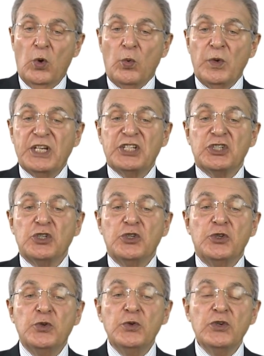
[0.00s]
which
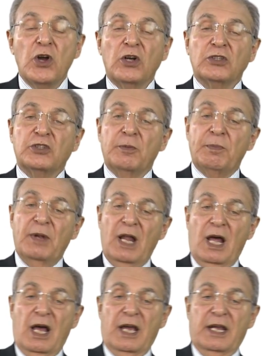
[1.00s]
do not
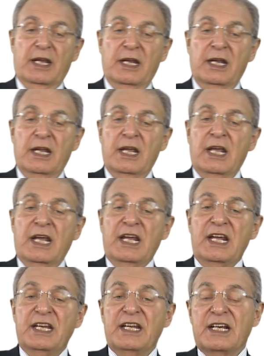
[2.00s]
apply
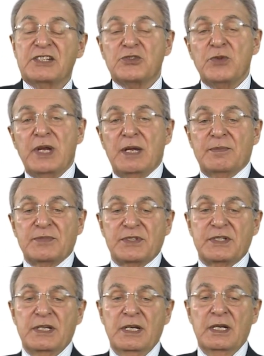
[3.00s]
in
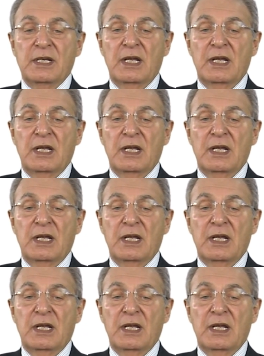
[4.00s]
extremes,